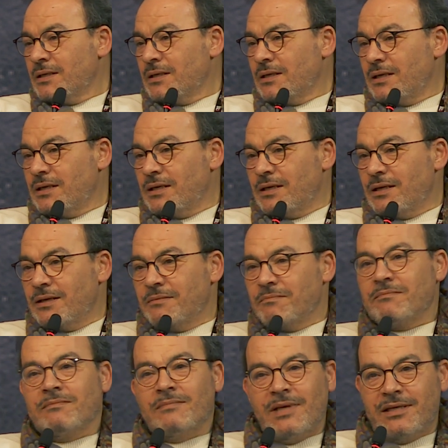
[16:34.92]

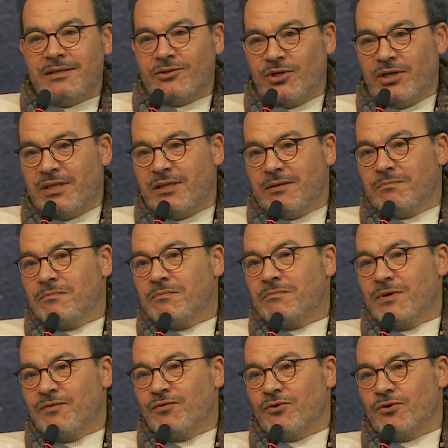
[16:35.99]
and read them
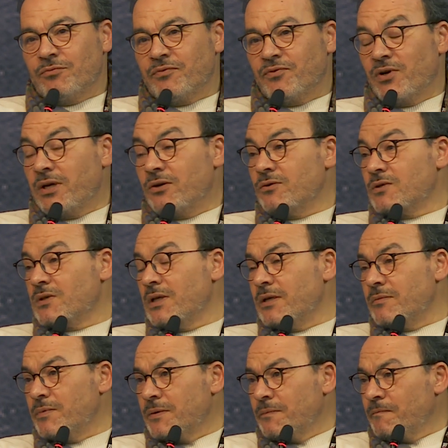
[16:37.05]
before I go to
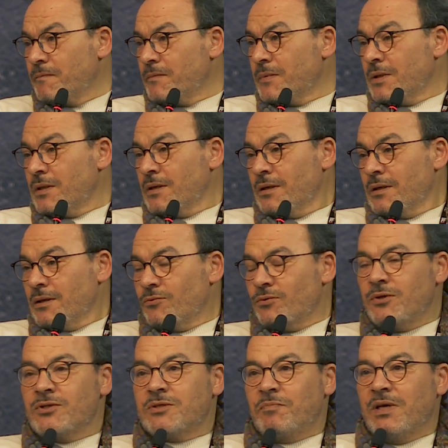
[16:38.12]
sleep. When
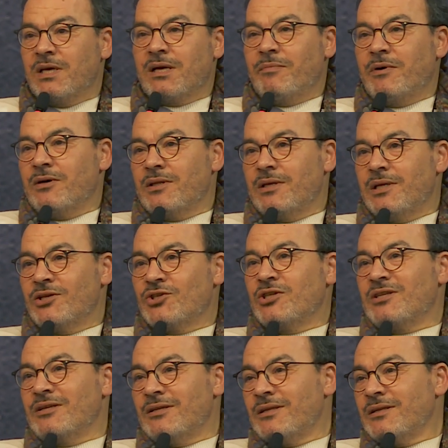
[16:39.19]
you speak about the
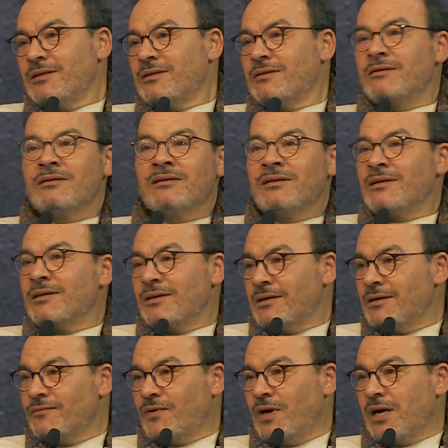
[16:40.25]
digital
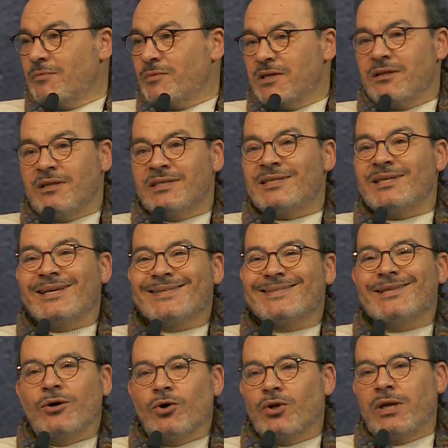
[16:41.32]
environment, this is
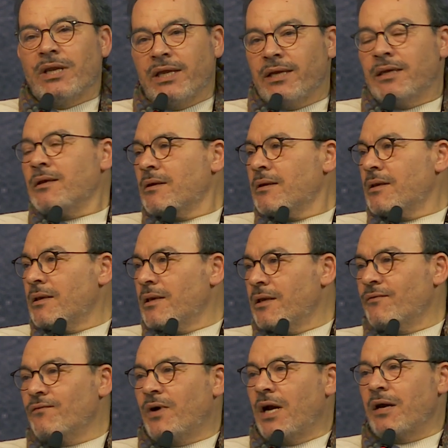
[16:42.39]
the only
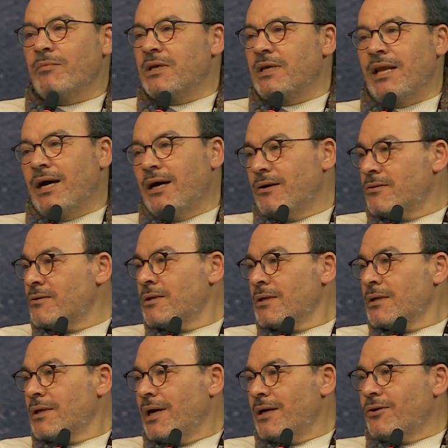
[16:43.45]
environment now.
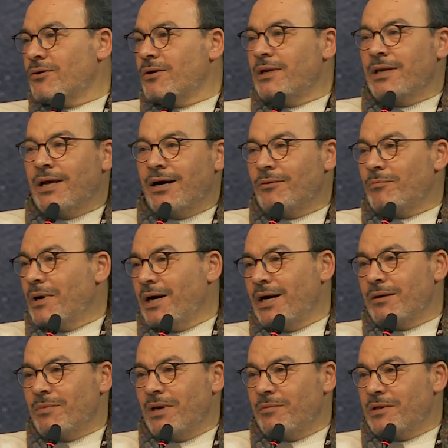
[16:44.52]
I only now buy
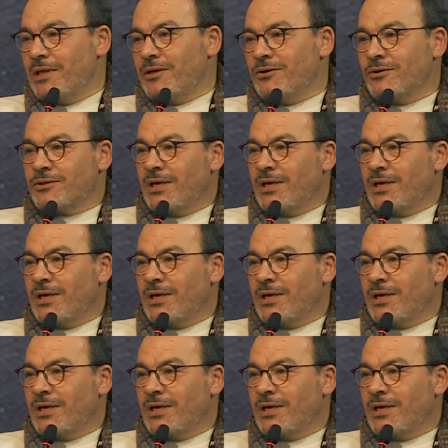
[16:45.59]
maybe the New York